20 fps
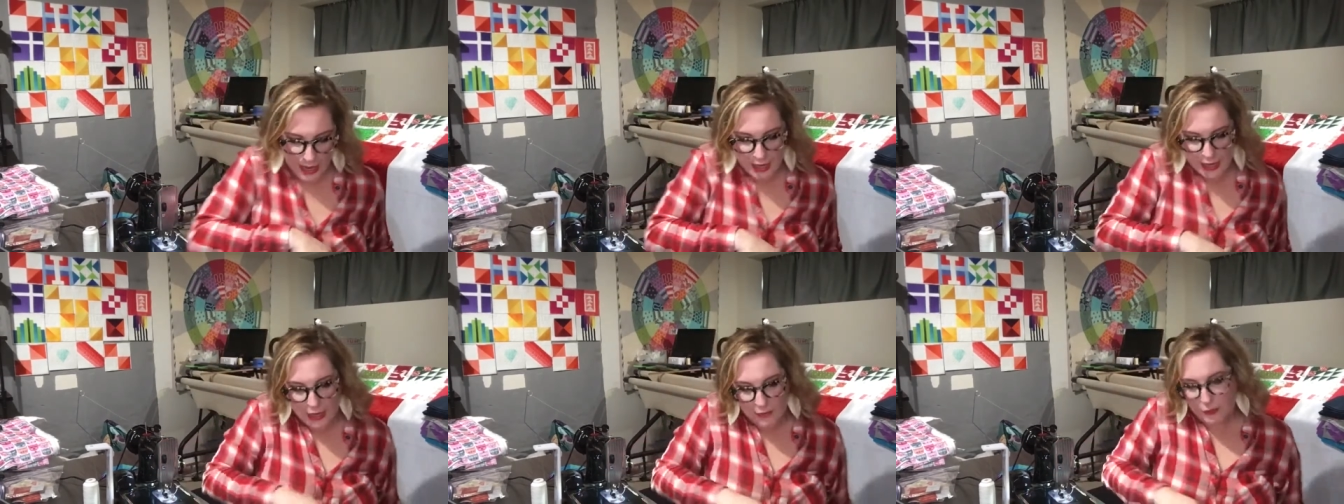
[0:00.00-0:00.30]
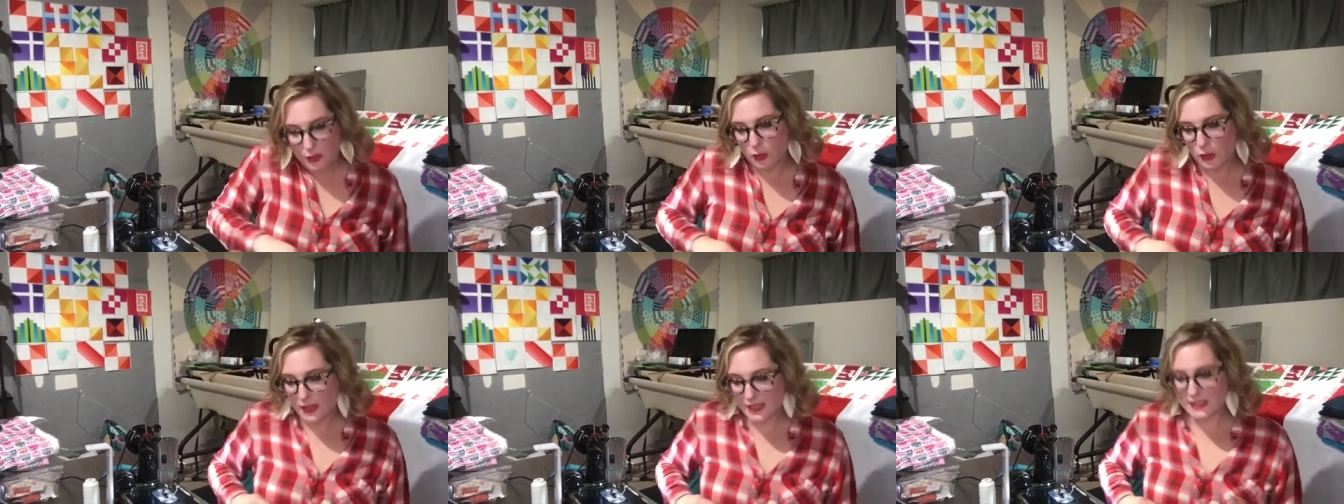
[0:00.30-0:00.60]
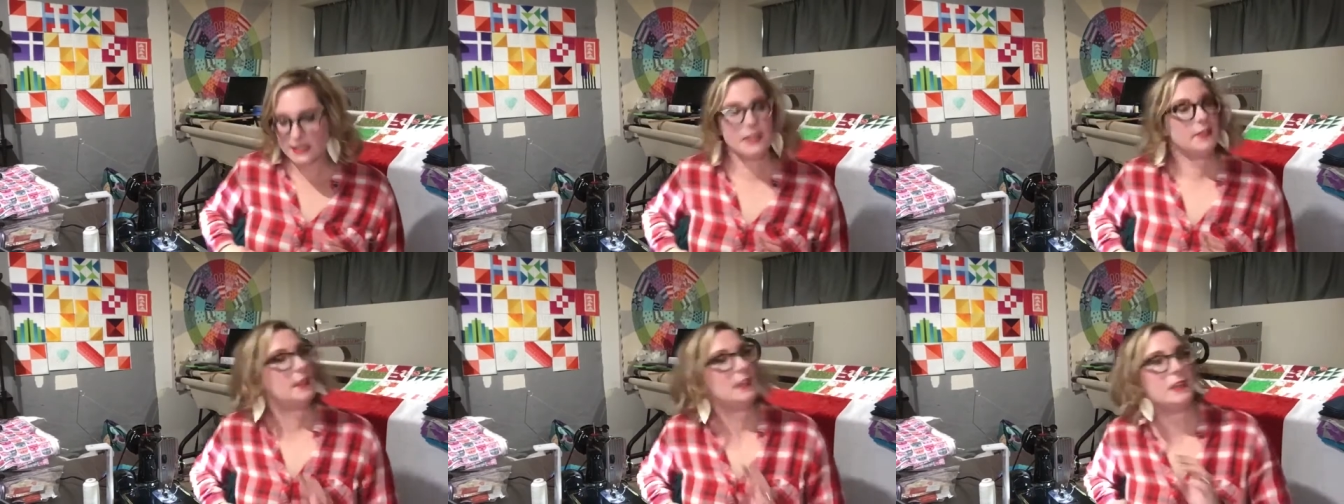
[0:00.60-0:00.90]
If you
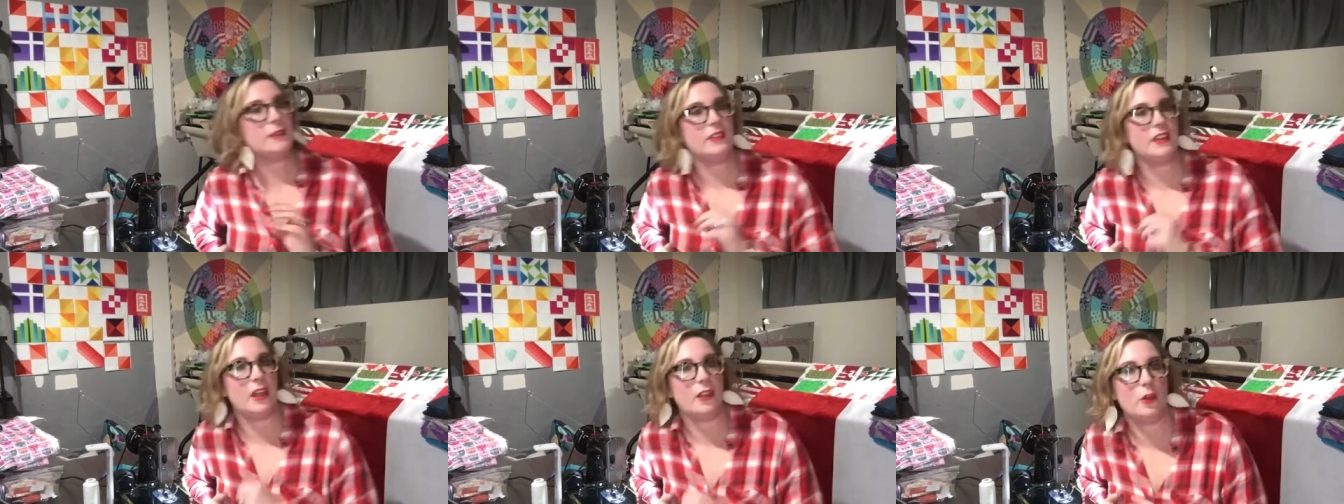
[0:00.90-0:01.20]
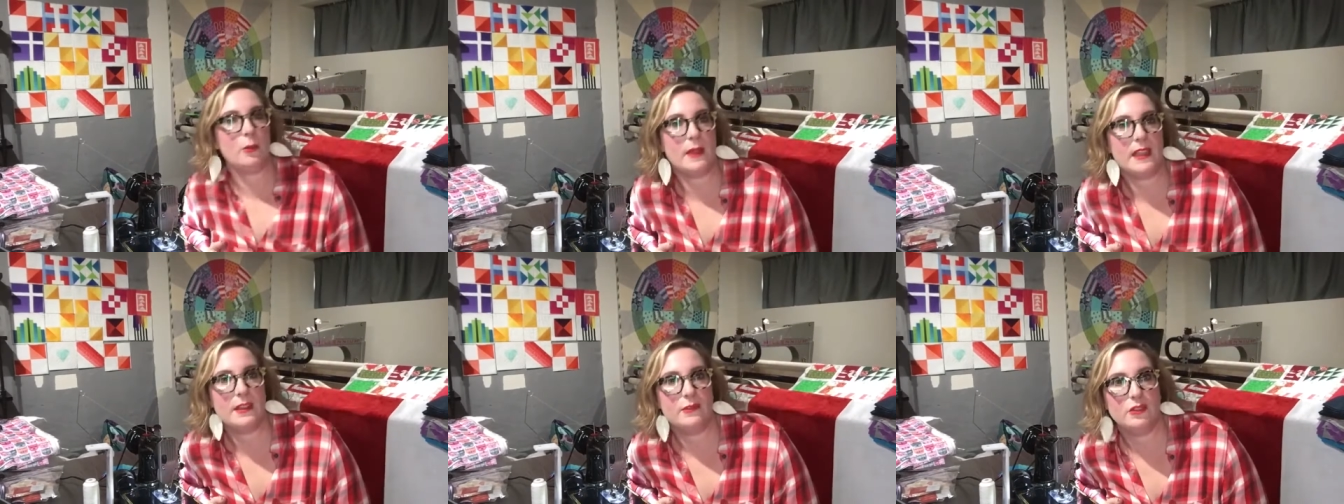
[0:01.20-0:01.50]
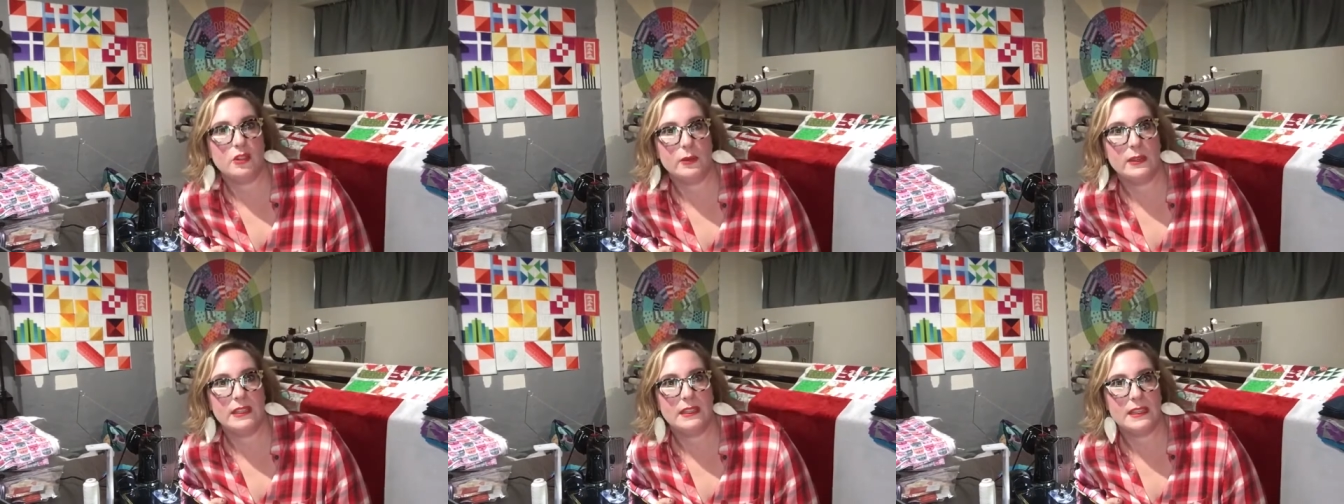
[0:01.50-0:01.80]
guys can think of another way of
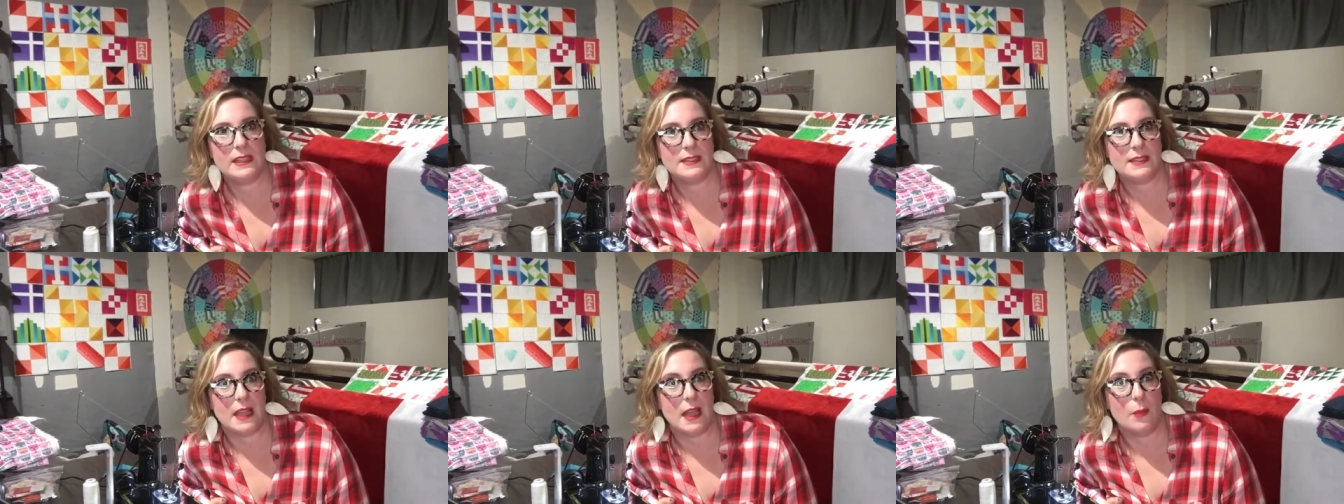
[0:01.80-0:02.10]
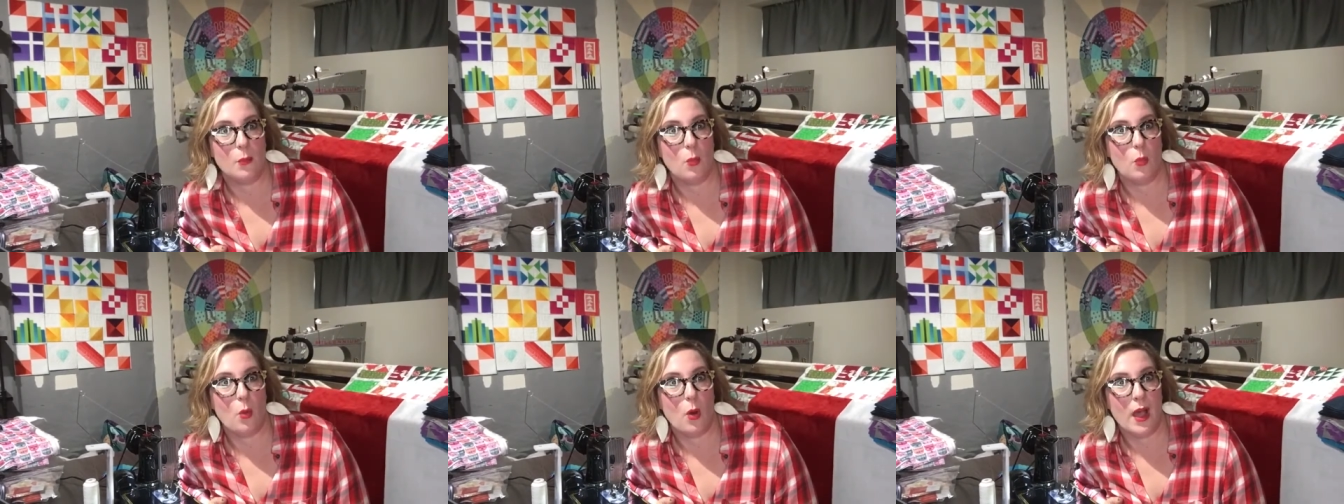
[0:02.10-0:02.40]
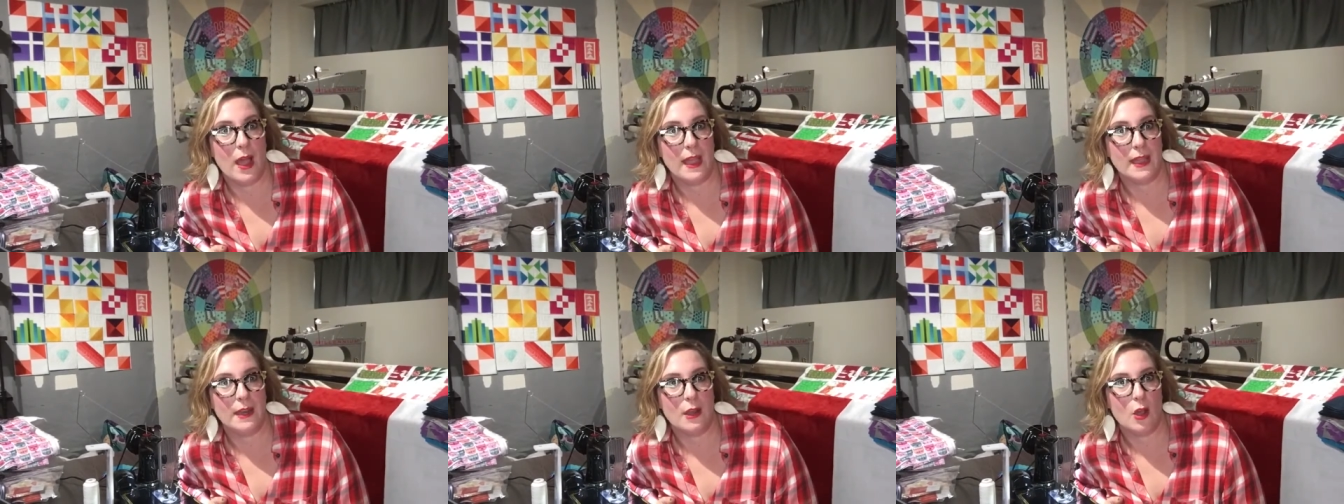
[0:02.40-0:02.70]
doing these, I'm
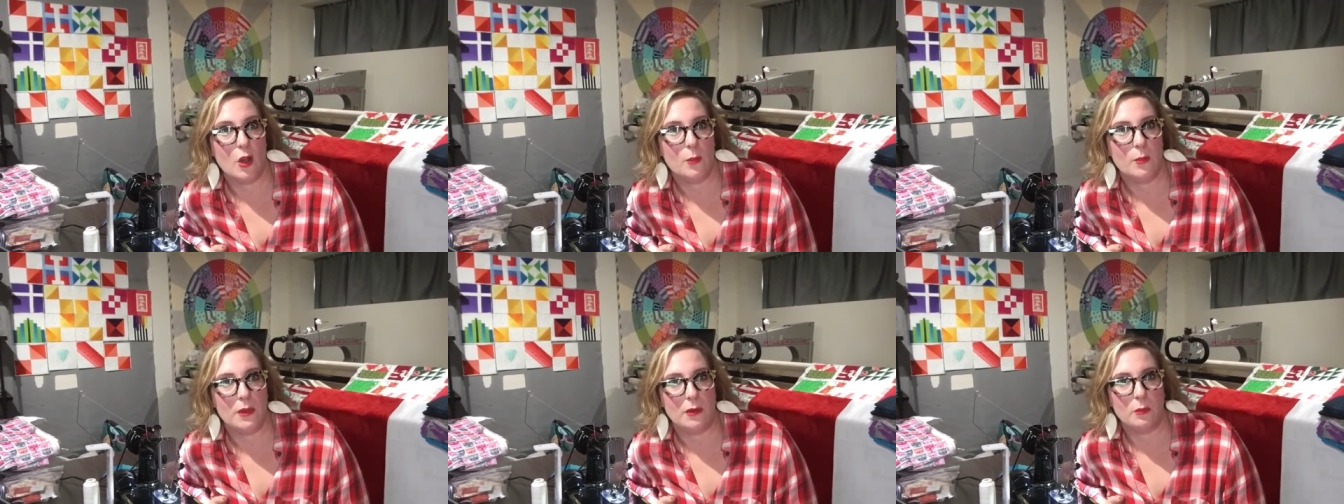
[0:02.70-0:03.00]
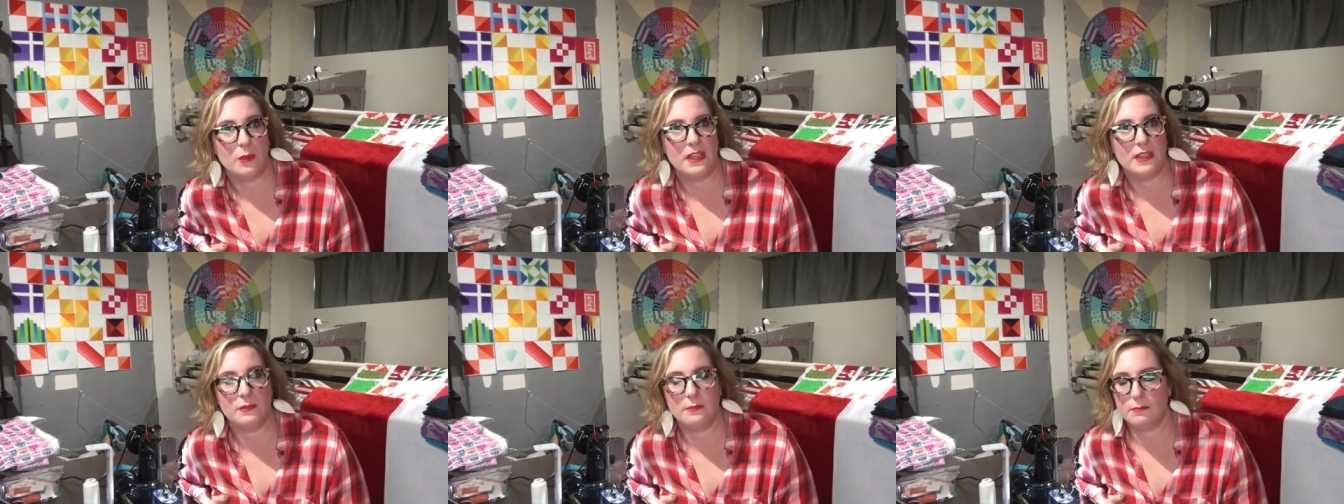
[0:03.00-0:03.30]
wide open.